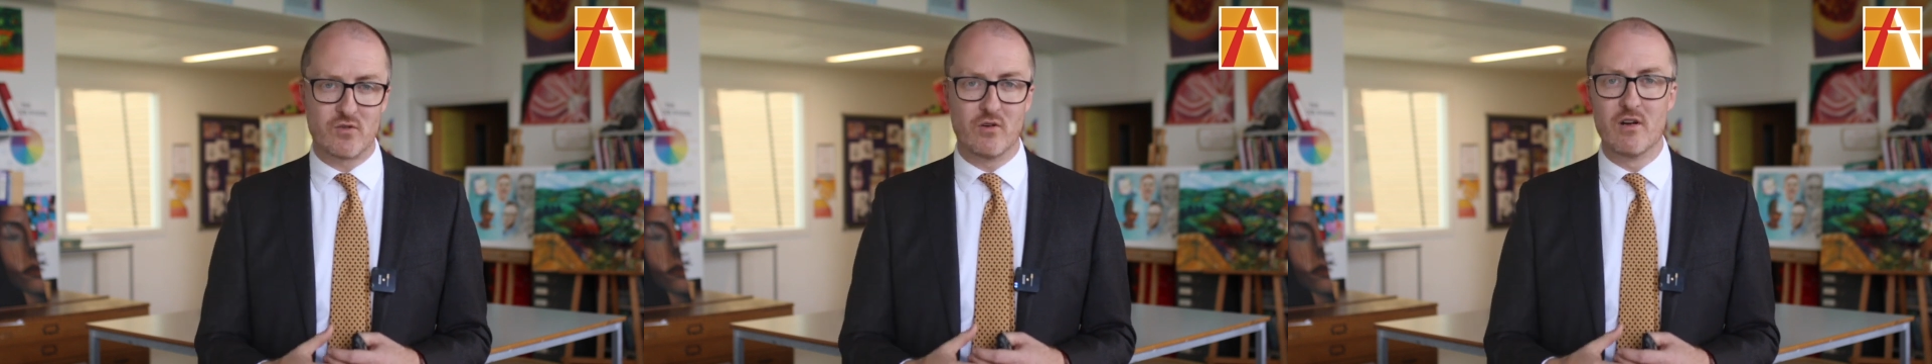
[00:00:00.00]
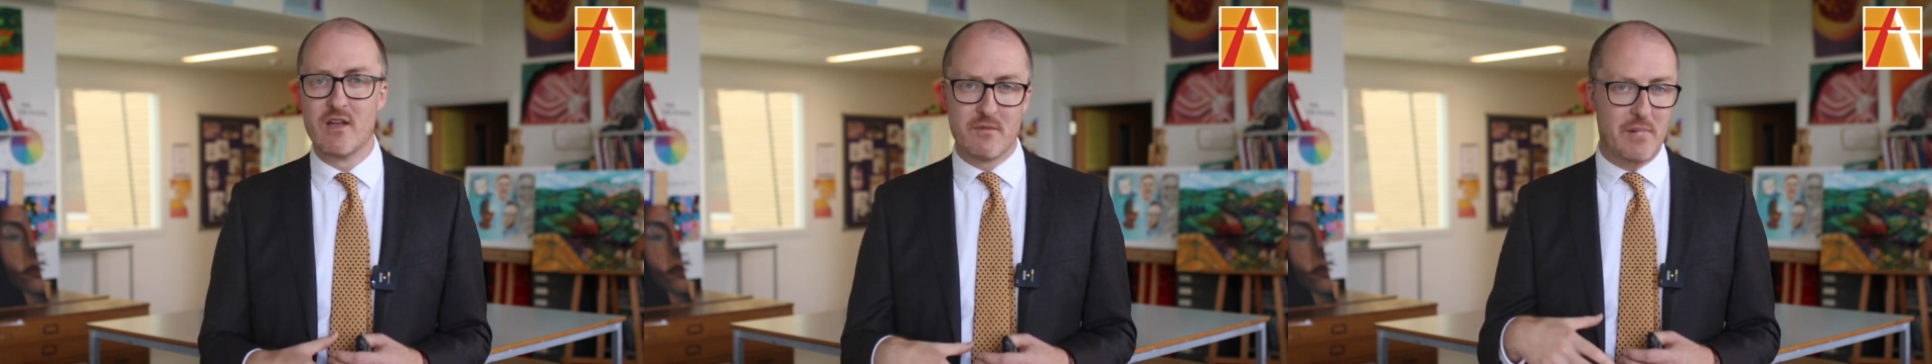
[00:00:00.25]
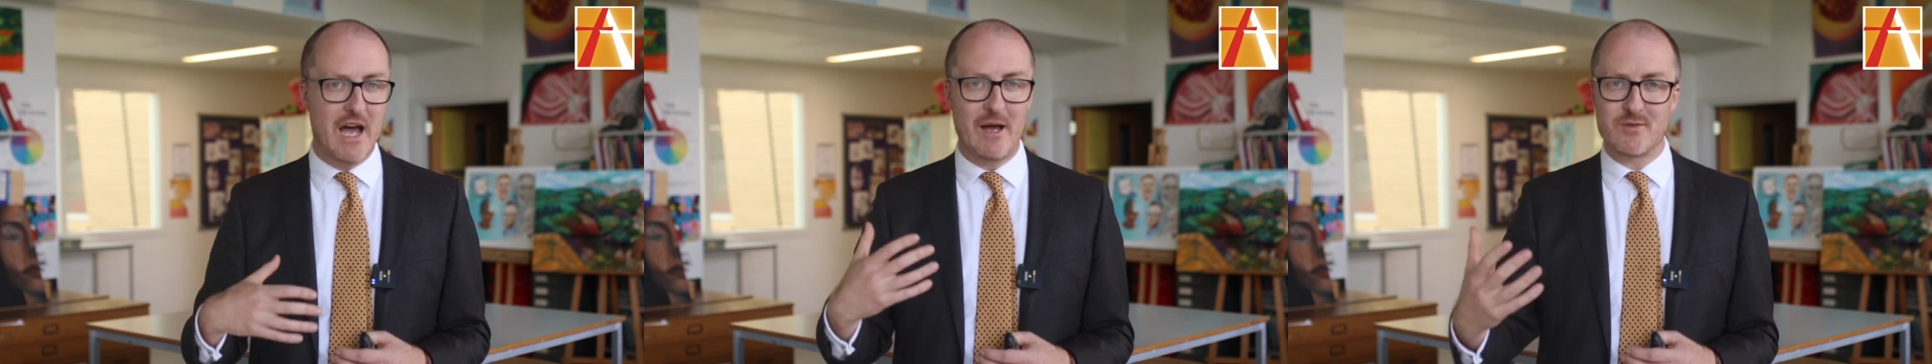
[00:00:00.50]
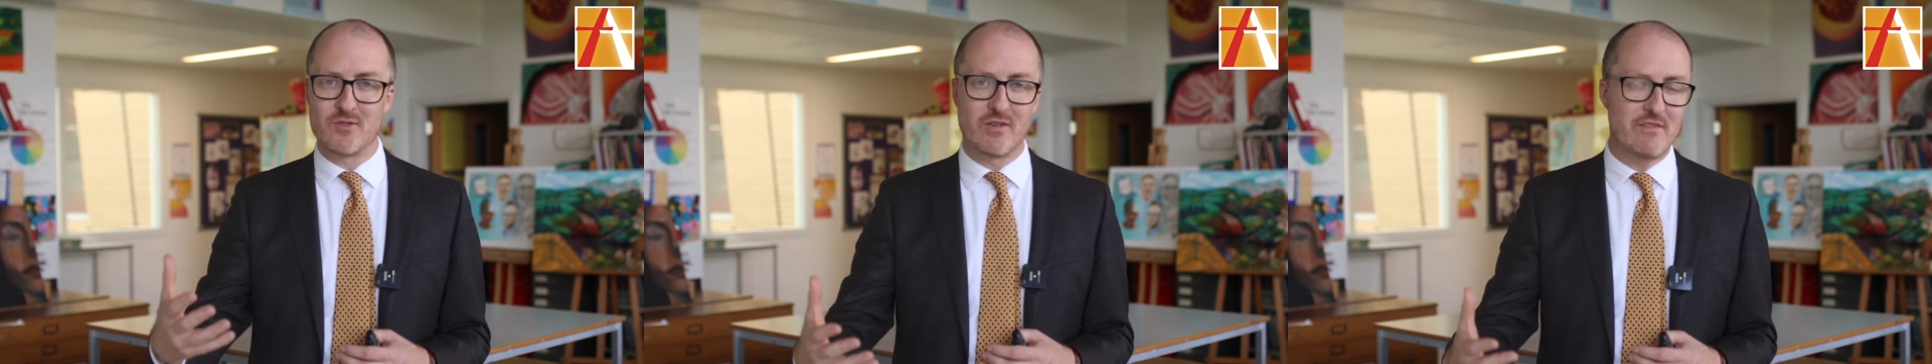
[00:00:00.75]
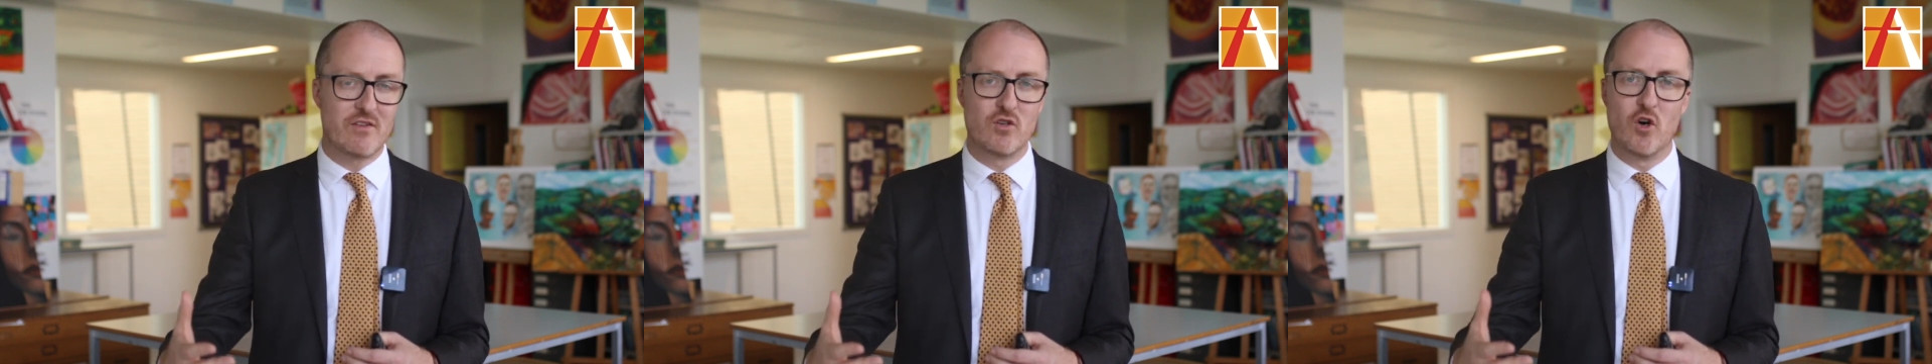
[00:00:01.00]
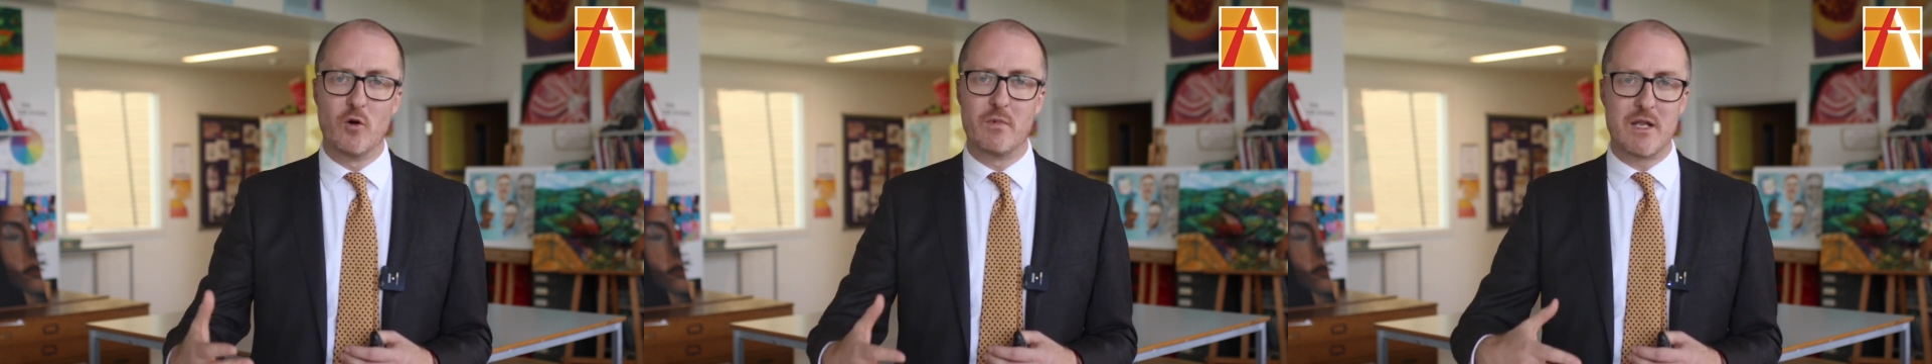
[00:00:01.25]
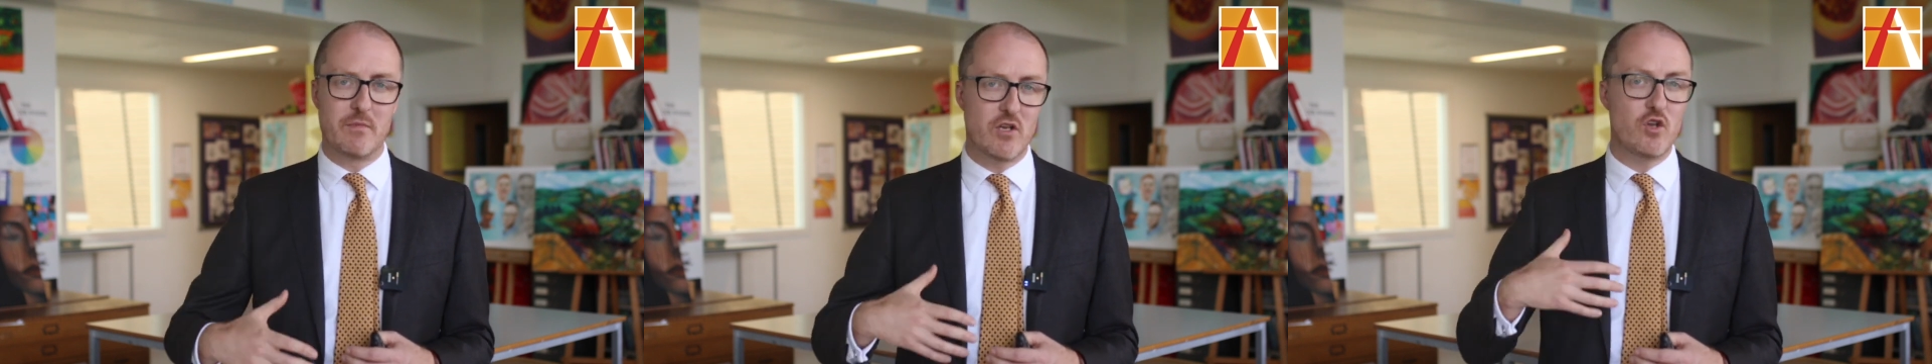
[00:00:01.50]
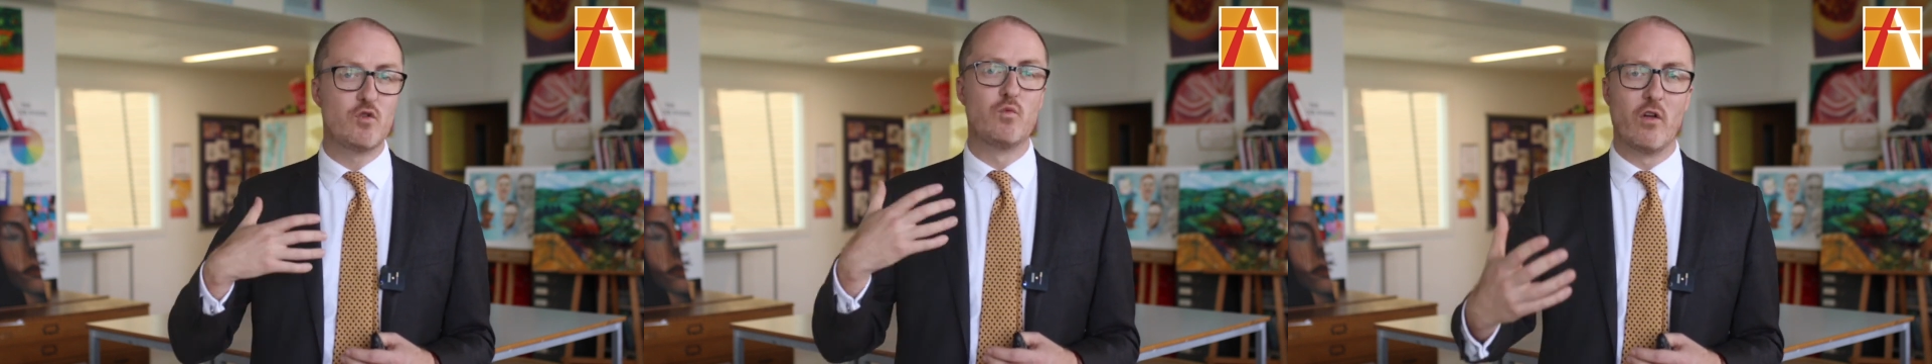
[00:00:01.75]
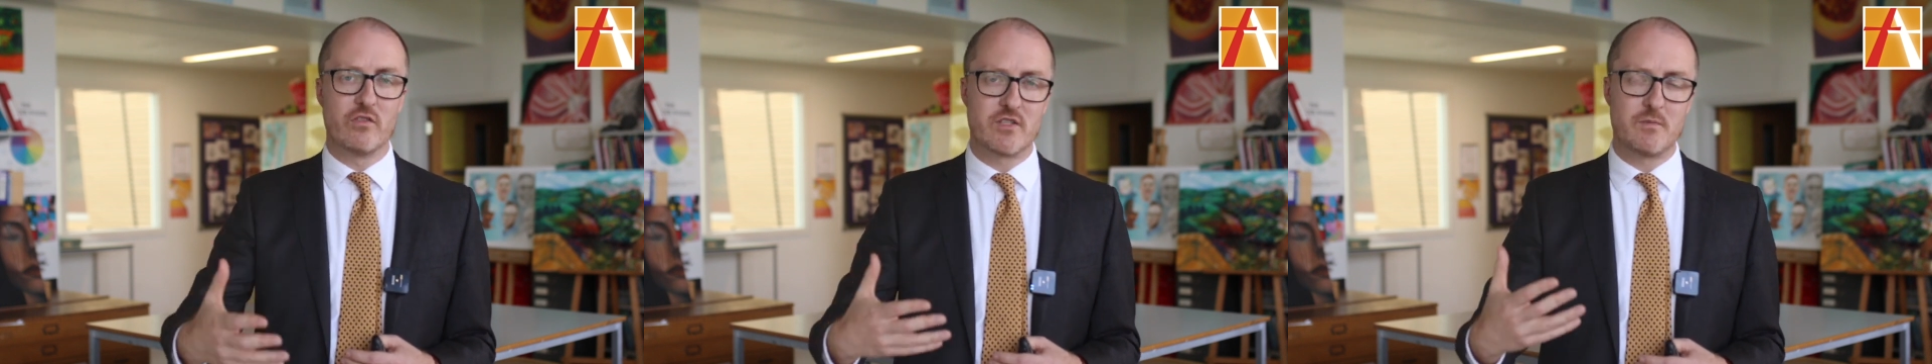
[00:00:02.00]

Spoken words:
or perhaps not even normally, but you'd want